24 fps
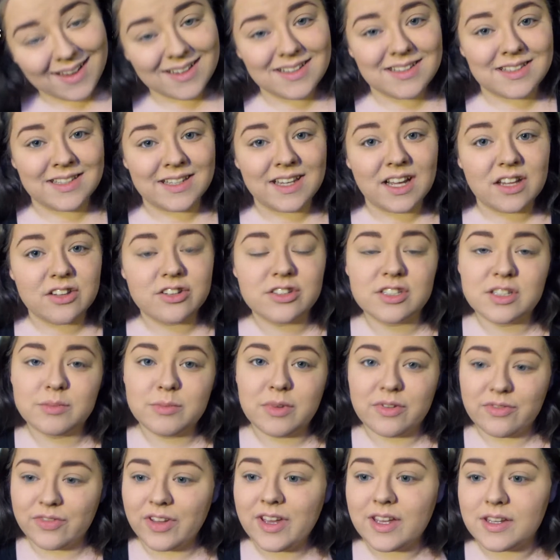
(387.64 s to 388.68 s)
can see colors on
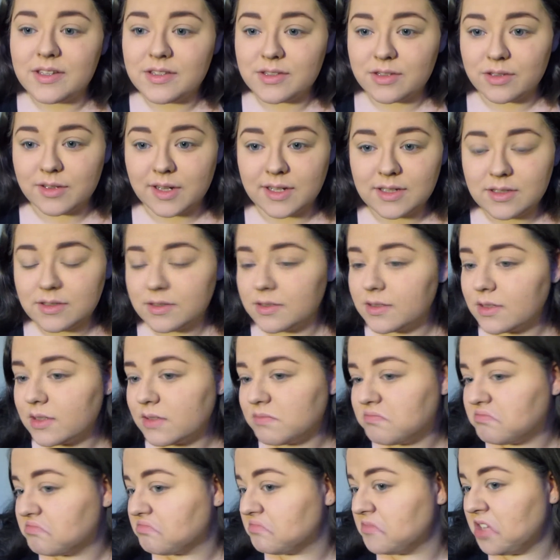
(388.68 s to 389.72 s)
my face, so that's,
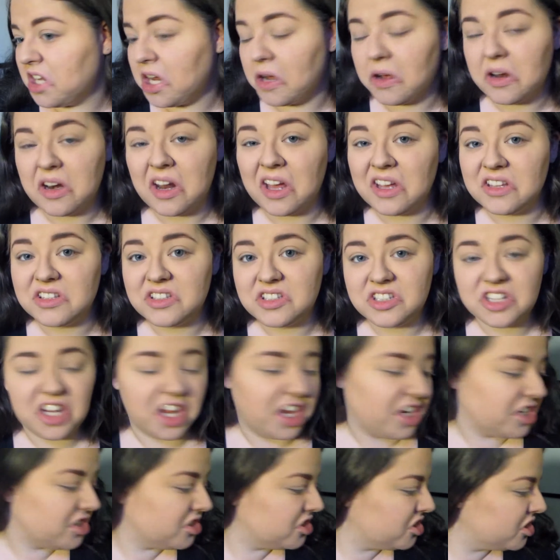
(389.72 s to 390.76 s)
you know, a nice
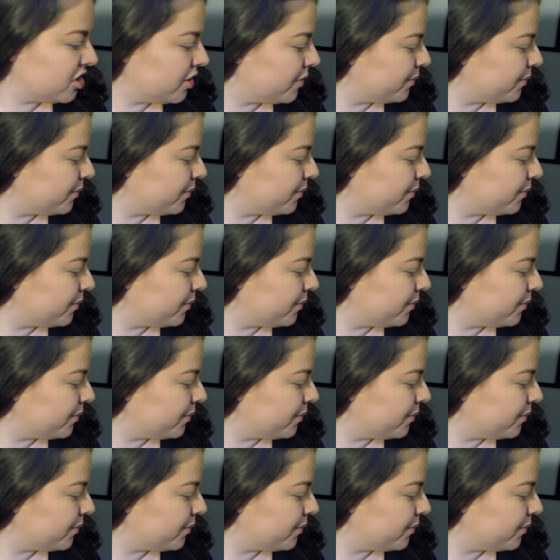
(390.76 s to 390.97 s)
change.